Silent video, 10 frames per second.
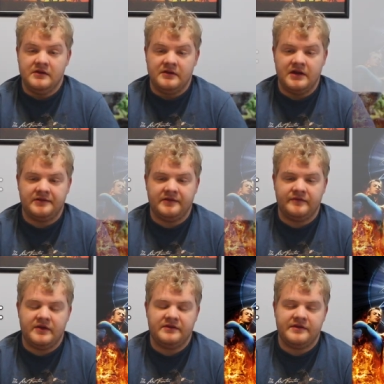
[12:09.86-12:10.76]
Next is
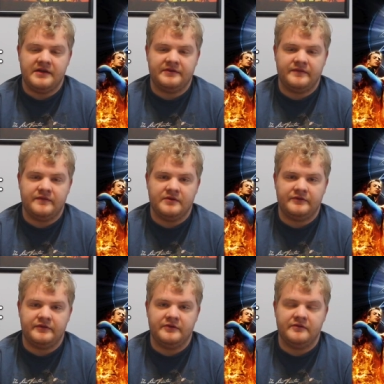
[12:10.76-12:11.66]
Fantastic Four
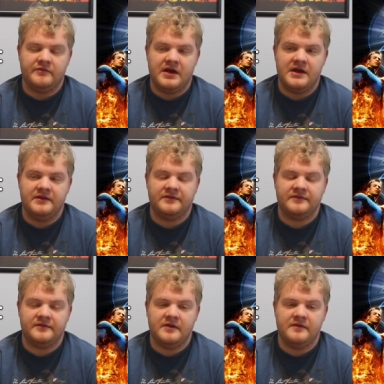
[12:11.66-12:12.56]
2,
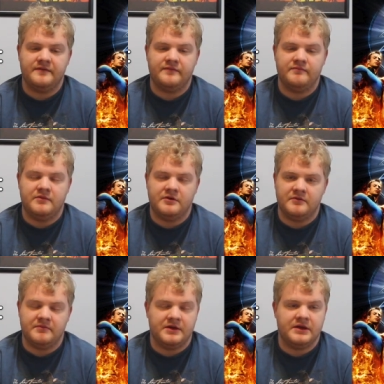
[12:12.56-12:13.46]
Rise of More
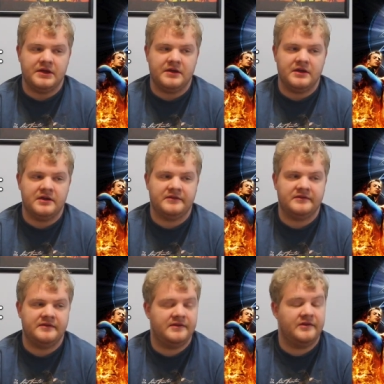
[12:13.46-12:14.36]
Money, I
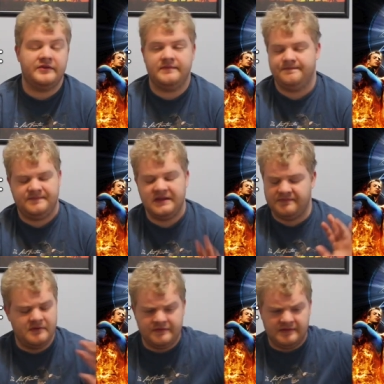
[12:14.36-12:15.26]
guess. This
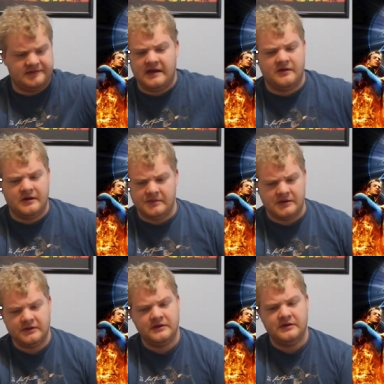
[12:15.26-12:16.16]
movie's
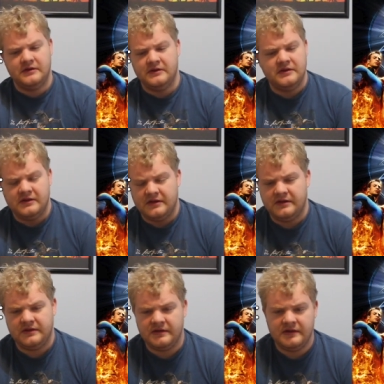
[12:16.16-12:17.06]
terrible.
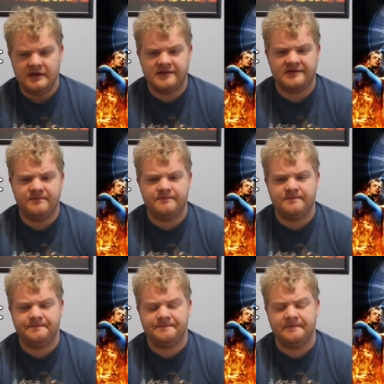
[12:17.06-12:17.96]
It's
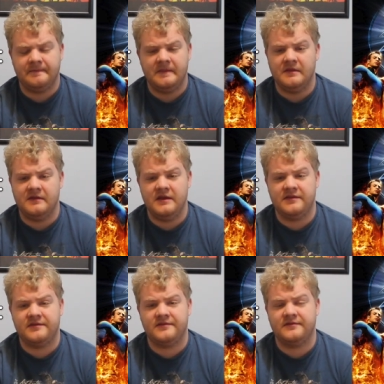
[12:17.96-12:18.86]

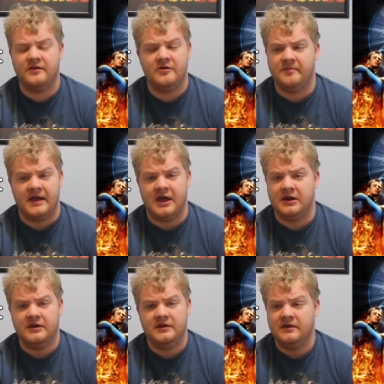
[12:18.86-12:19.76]
so bad.